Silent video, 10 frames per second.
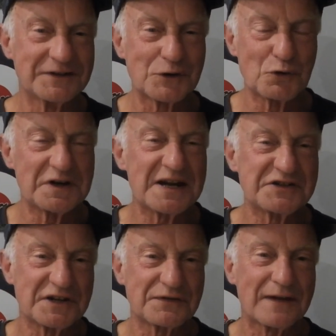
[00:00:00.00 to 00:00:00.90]
it's called an
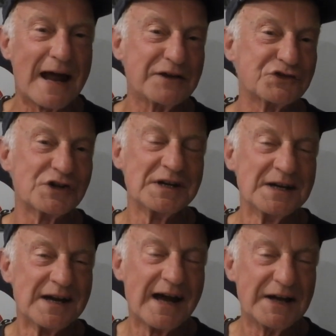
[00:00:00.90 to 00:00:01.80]
Essex flange,
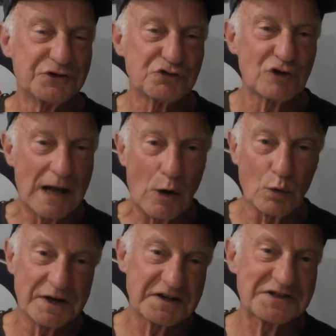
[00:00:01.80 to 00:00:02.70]
and you drill a
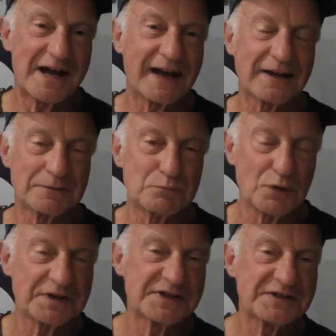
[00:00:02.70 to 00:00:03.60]
hole in the tank and
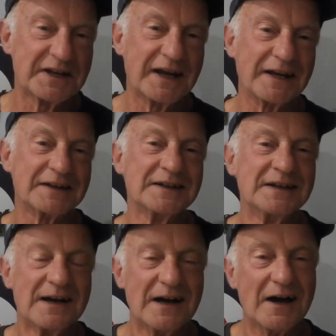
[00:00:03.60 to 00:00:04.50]
put this thing in,
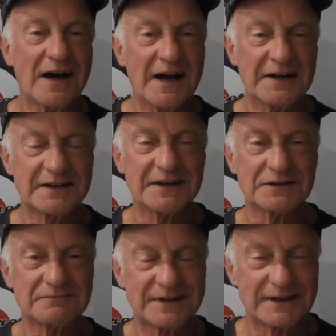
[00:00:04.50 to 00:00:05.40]
uh, and
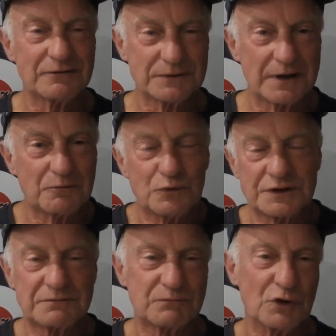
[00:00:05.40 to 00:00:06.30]
then it, it
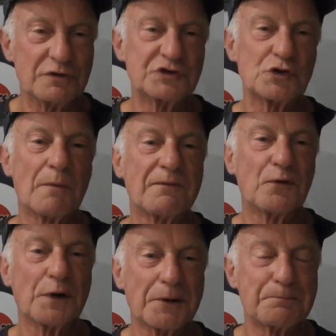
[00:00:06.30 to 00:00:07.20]
would do the job
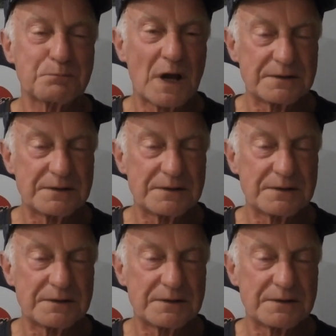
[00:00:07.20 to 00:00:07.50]
for you